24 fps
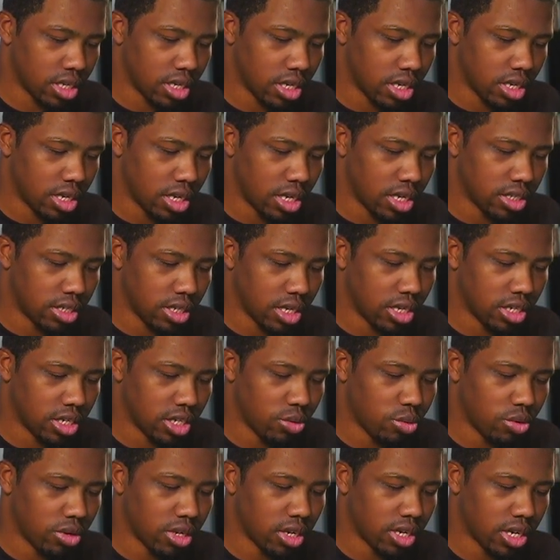and say, you know
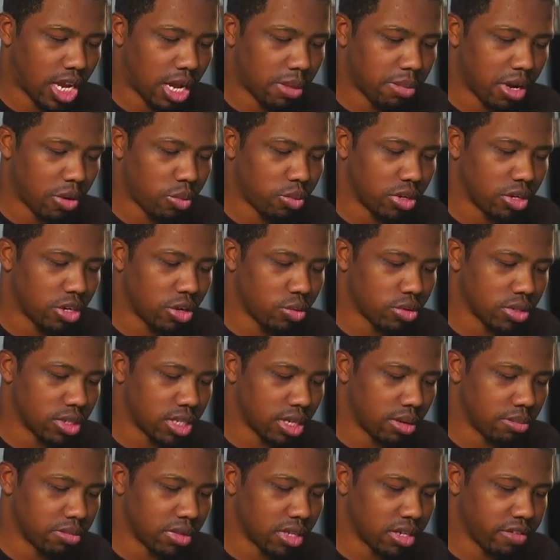what, how about we go with
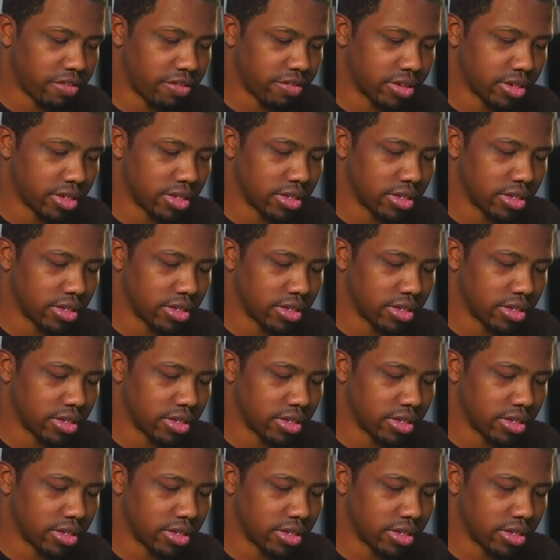something different?